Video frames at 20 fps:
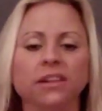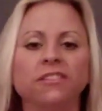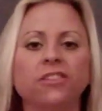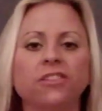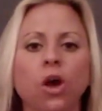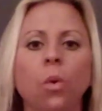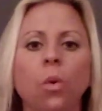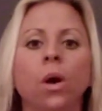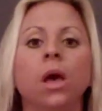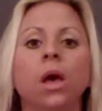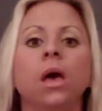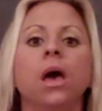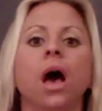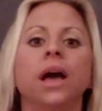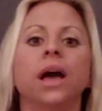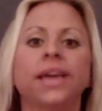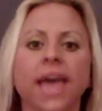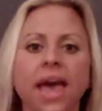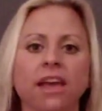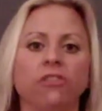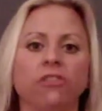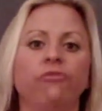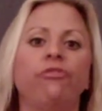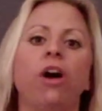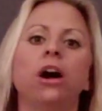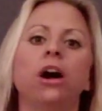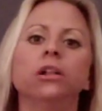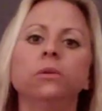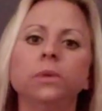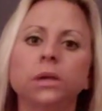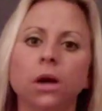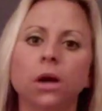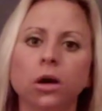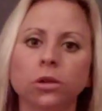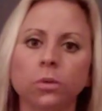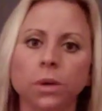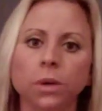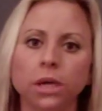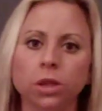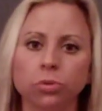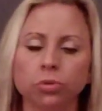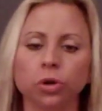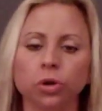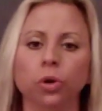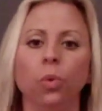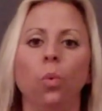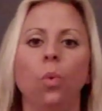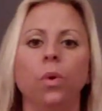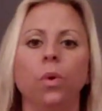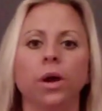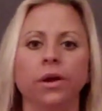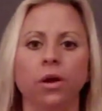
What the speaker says: So again, follow it all the way through.